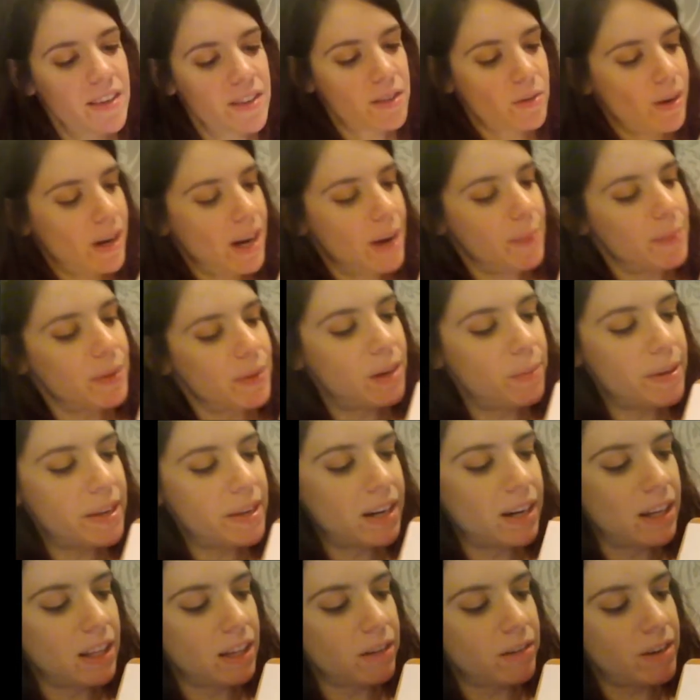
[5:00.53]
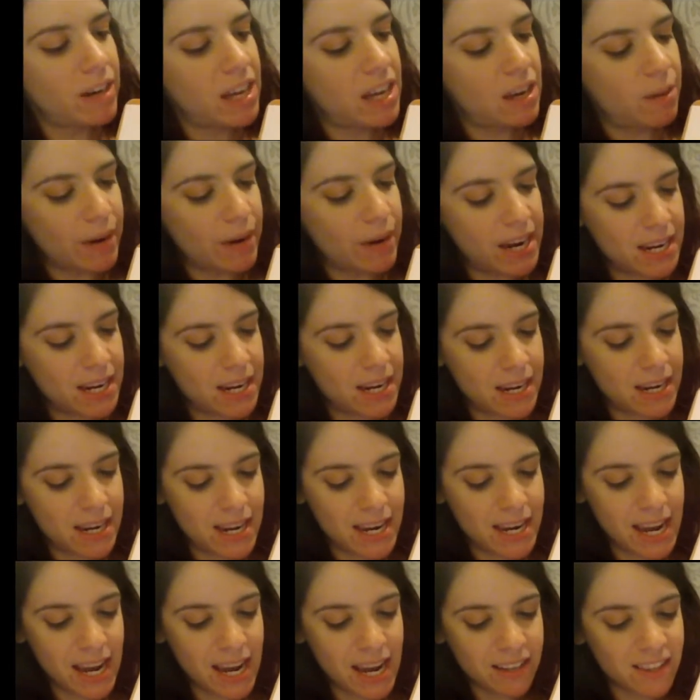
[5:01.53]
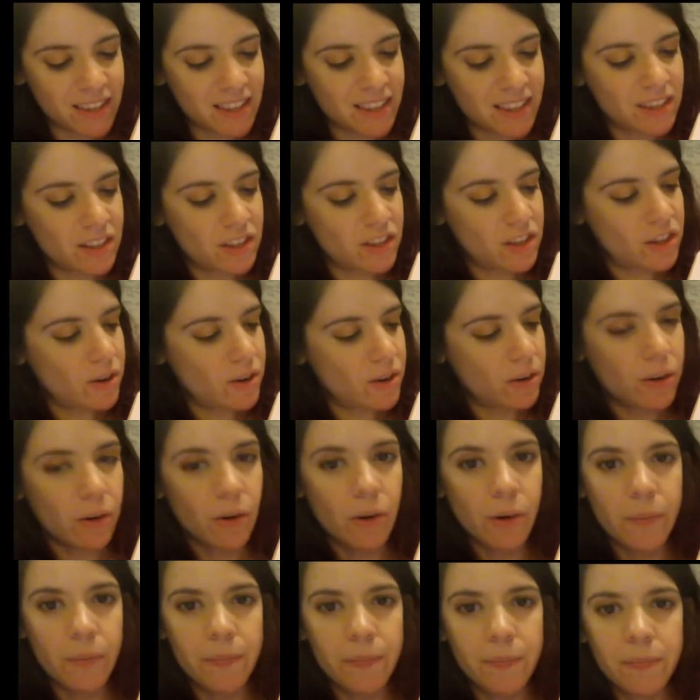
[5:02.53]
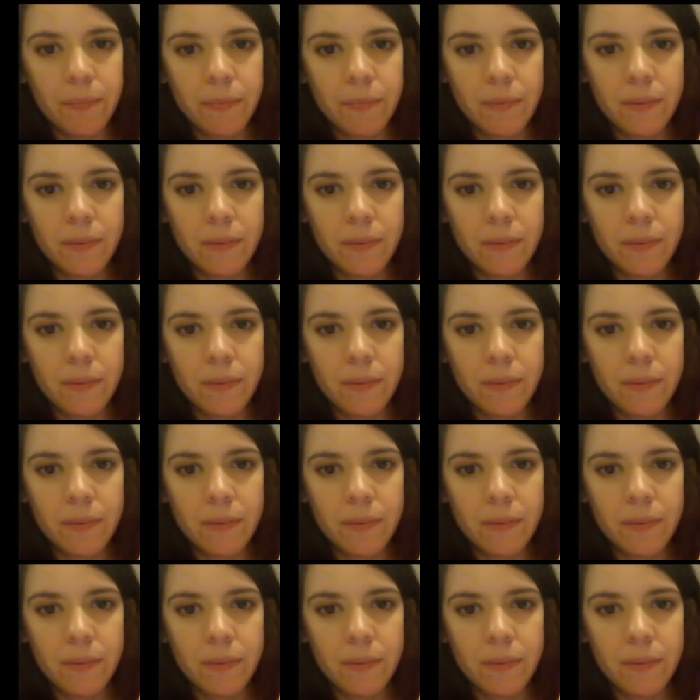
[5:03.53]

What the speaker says: So I'm going to be coloring in my next circle,